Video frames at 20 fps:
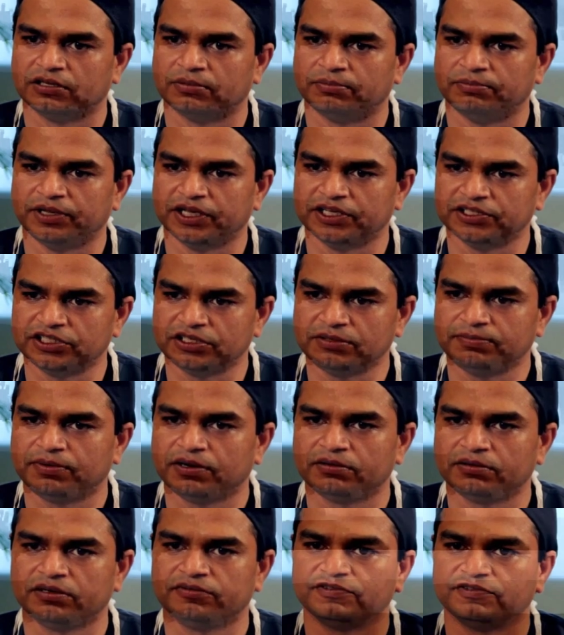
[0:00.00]
The major
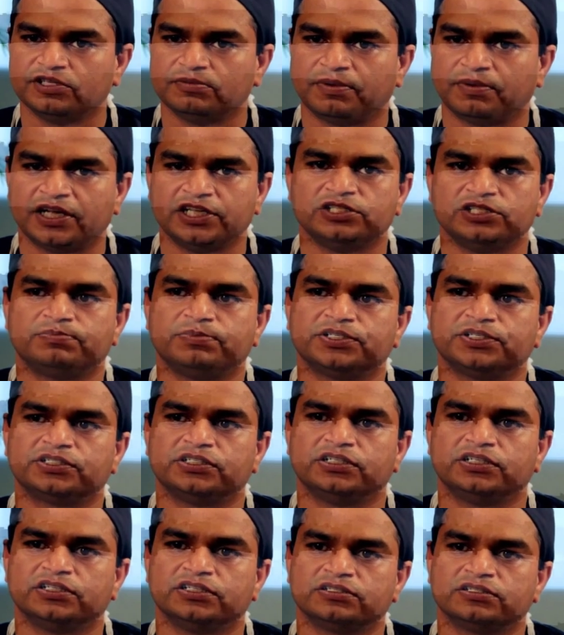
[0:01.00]
problem with piles
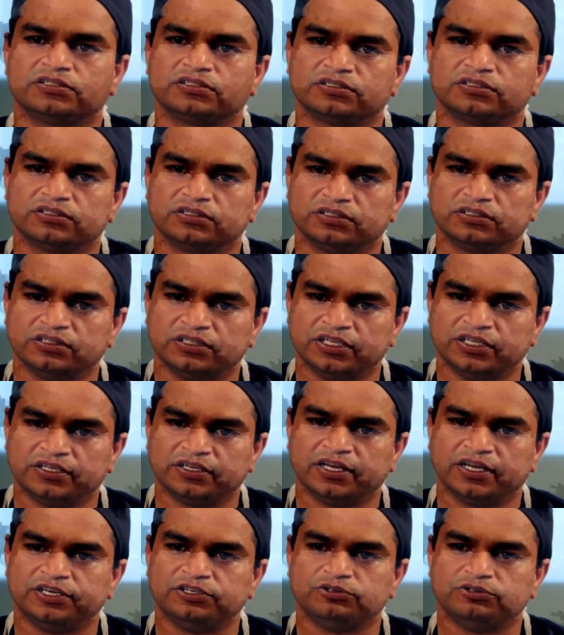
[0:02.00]
patient is they
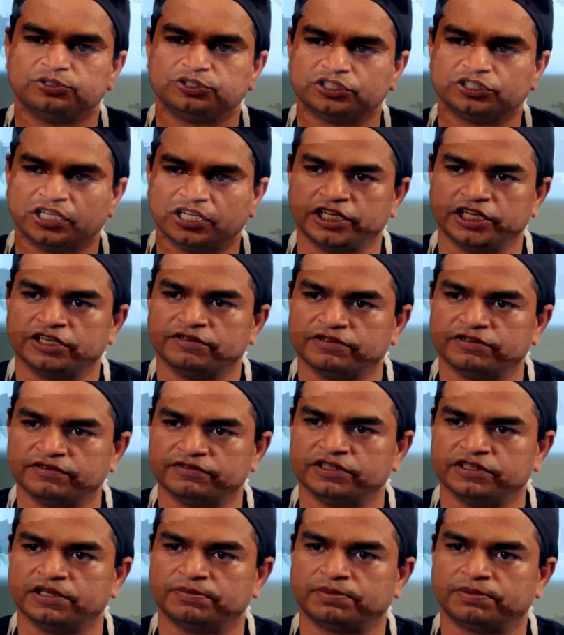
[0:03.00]
tend to shy
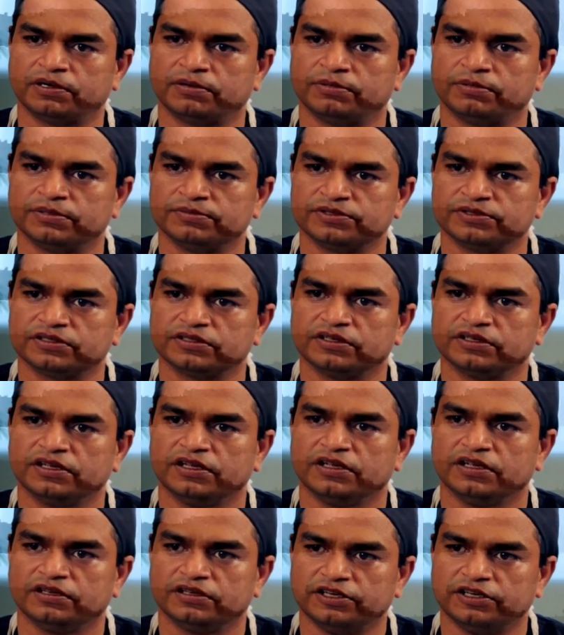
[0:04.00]
away with the problems.
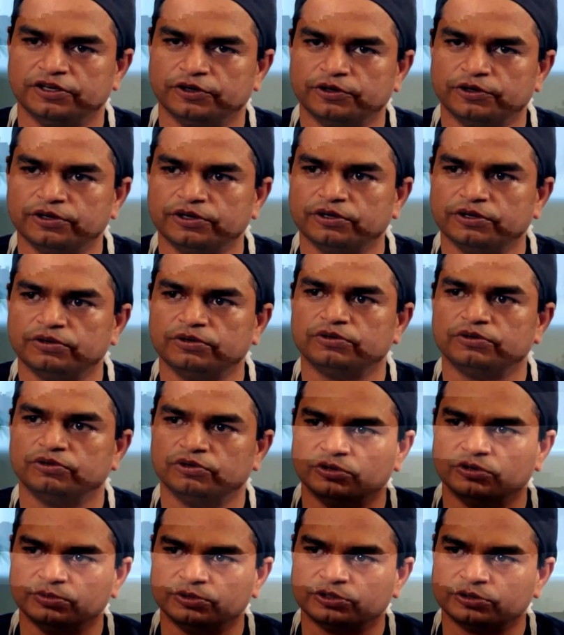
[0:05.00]
They don't know
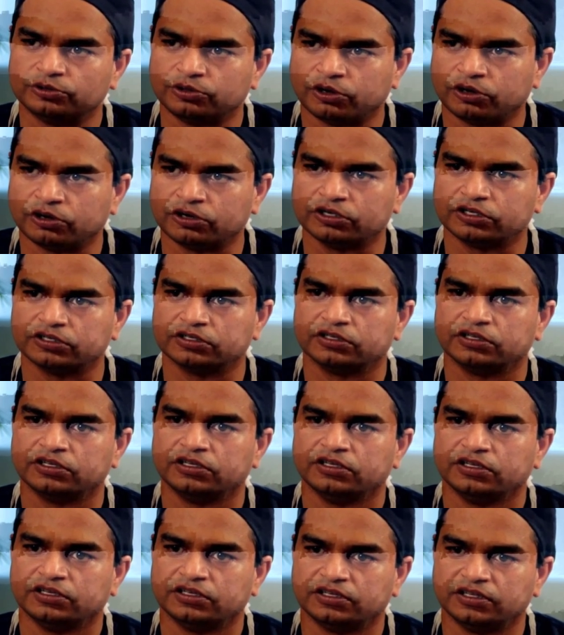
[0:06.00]
whom to talk.
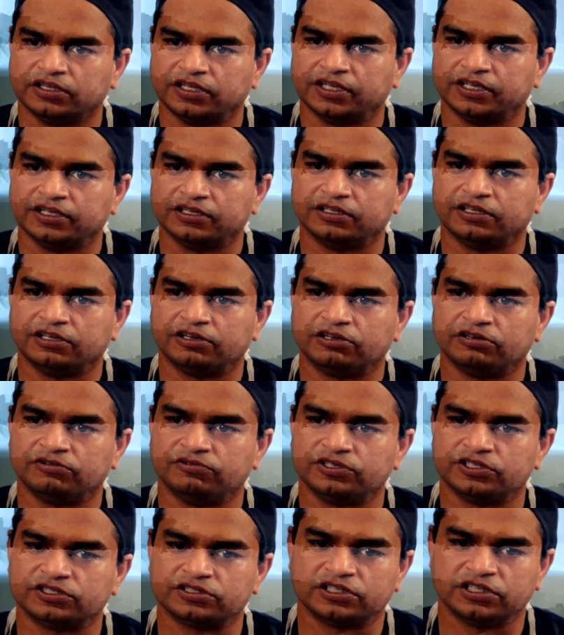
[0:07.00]
They
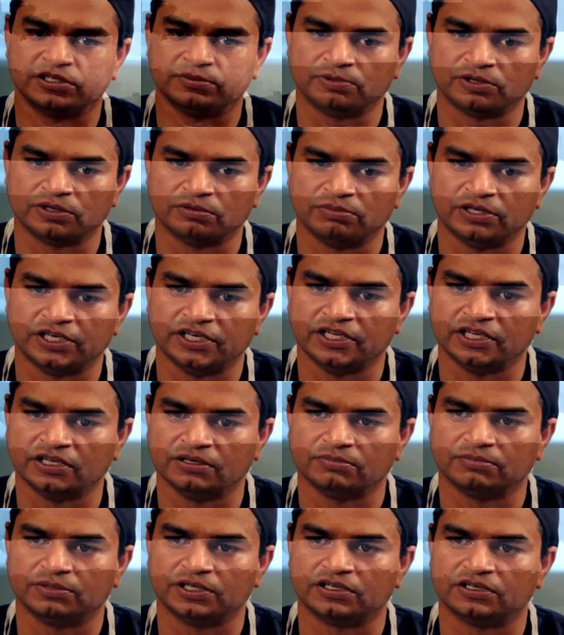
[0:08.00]
always keep on
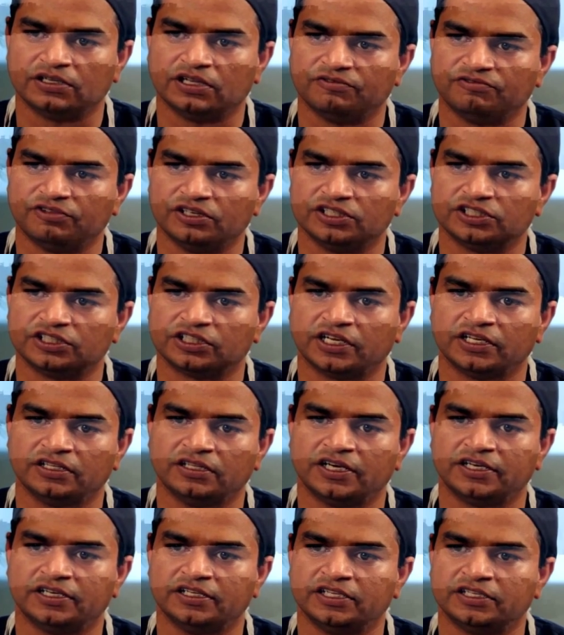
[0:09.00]
bleeding, but they feel
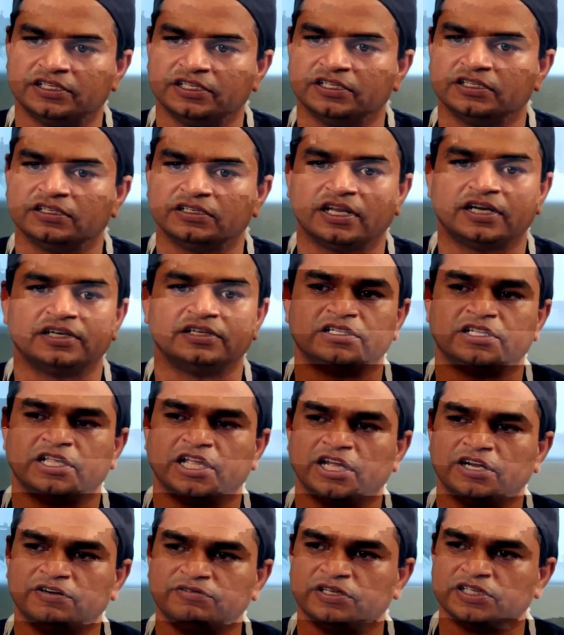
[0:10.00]
shy that they think that
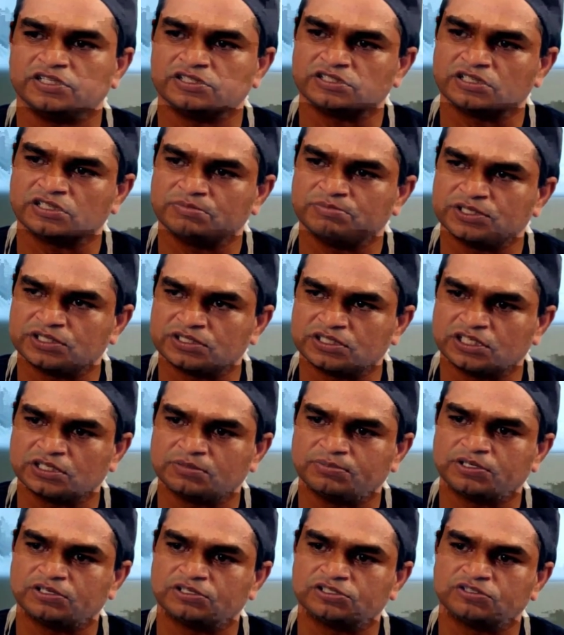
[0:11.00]
they have done some
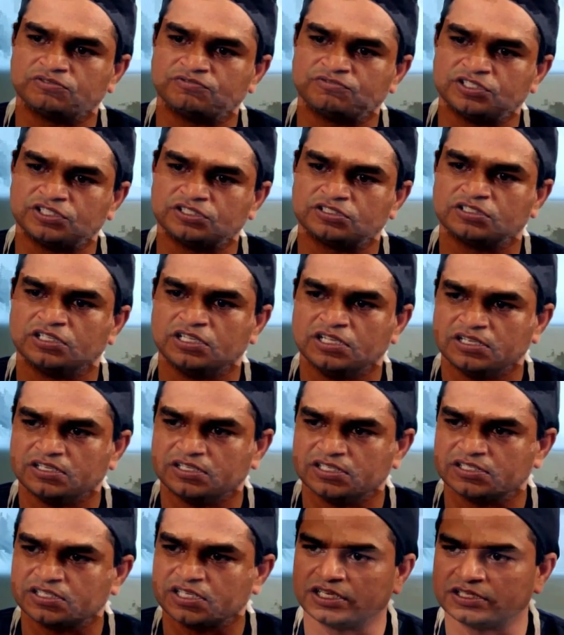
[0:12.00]
mistake because of which
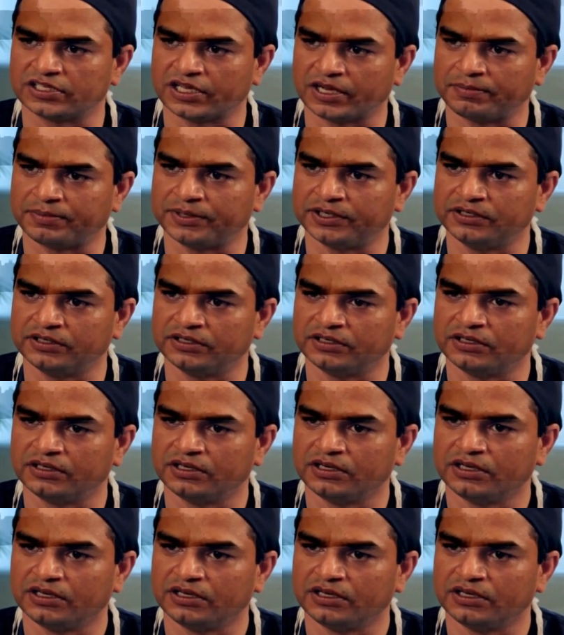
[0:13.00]
this has happened.